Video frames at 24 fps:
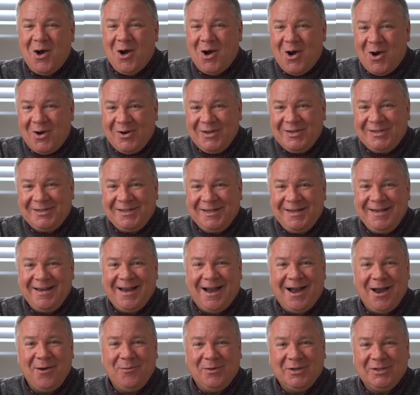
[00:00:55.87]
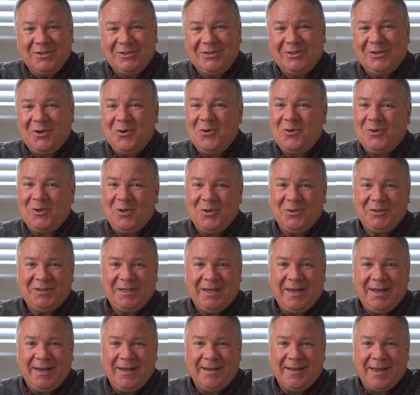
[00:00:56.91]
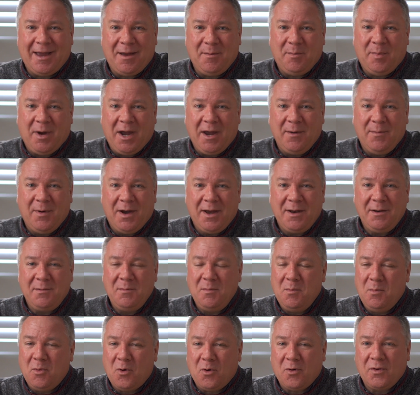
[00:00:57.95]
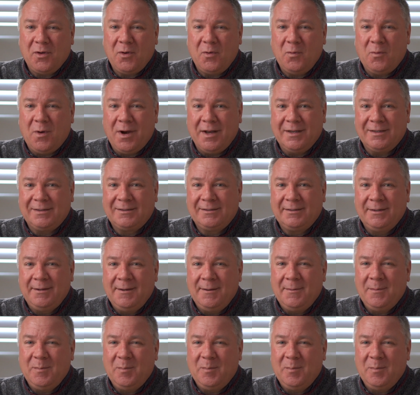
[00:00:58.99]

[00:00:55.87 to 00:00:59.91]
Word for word: Honestly, I was so close to hitting that buy button more than once